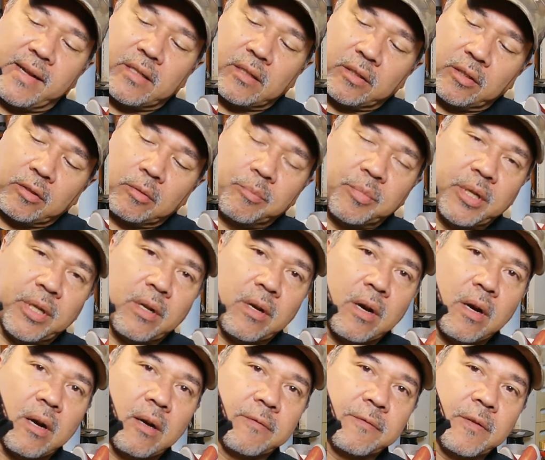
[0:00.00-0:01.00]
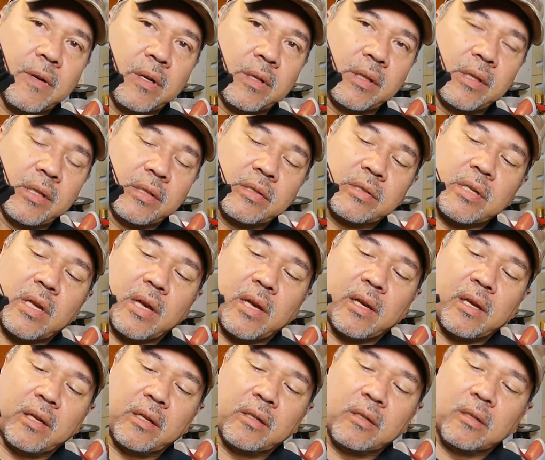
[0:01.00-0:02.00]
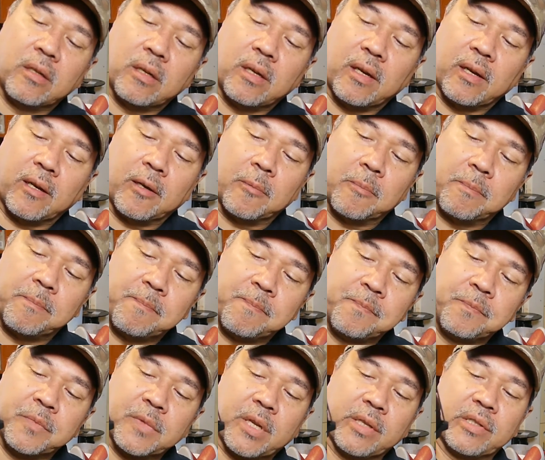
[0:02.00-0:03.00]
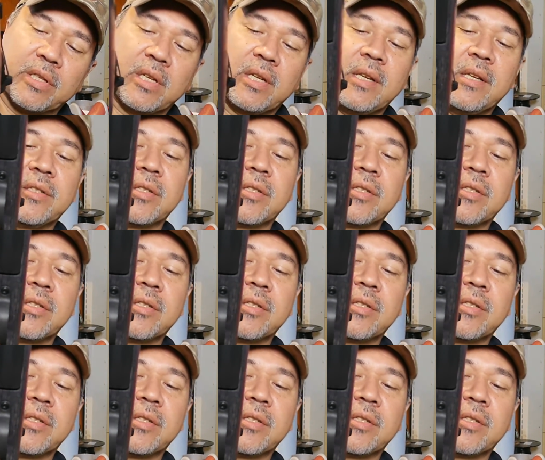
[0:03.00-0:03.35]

a little bit off on this side because it is